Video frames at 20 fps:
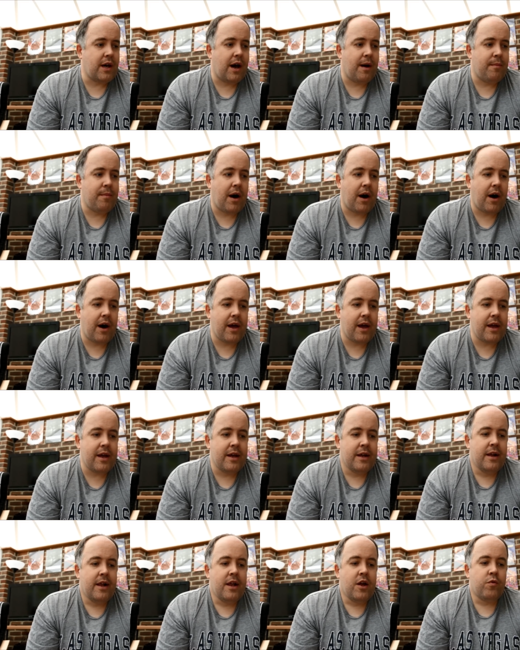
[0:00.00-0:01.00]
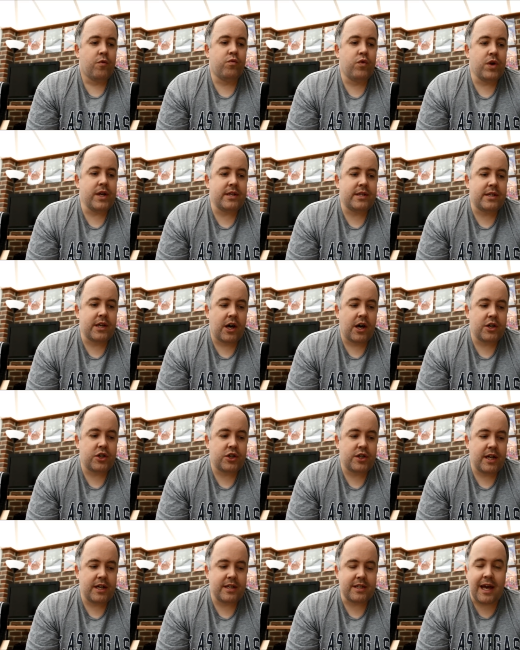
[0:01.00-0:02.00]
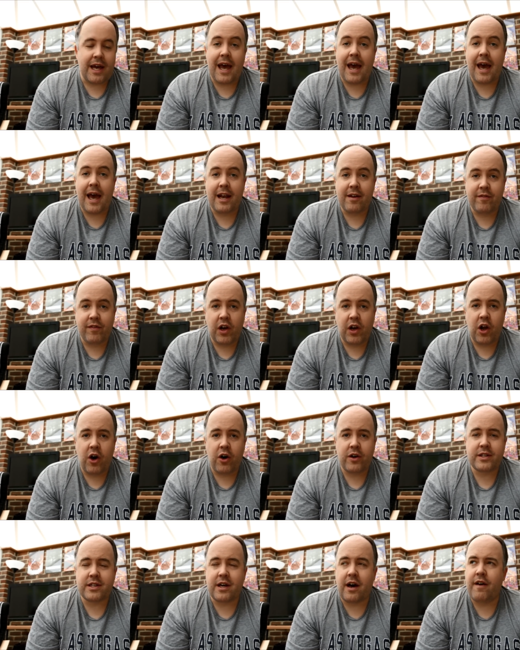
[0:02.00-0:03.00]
I researched it a hell of a lot.